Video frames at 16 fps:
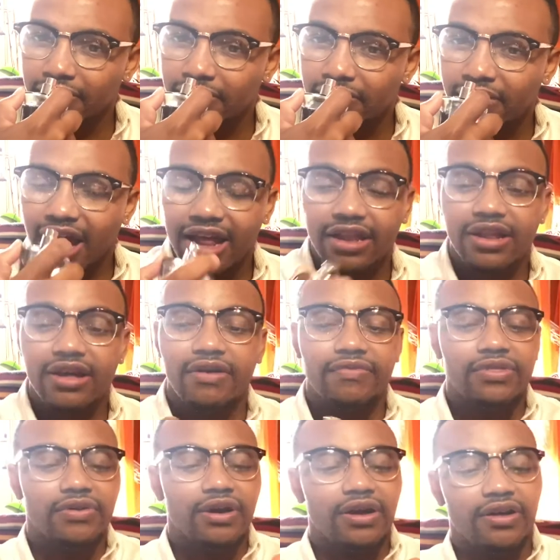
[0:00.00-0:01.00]
I love
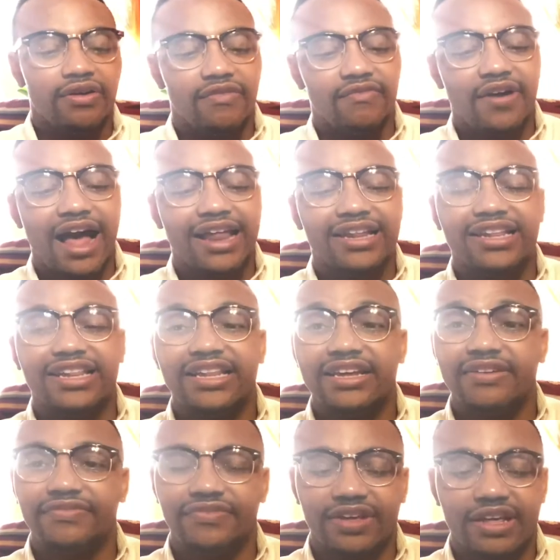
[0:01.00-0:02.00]
the violet
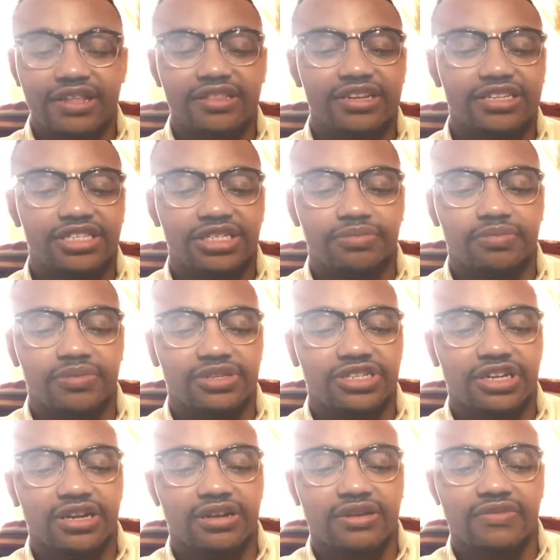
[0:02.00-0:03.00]
leaf in this
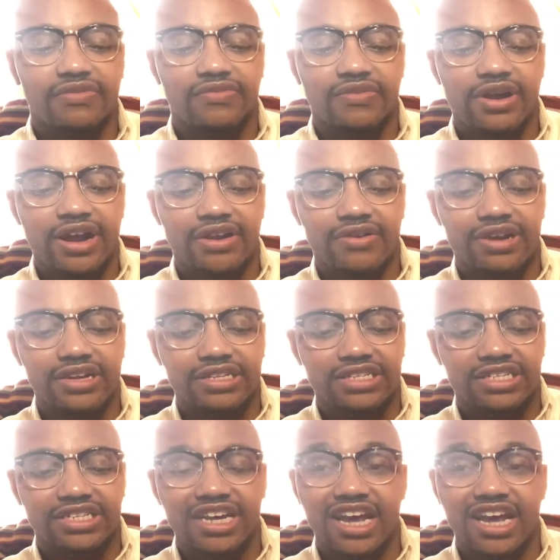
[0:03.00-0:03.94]
particular fragrance,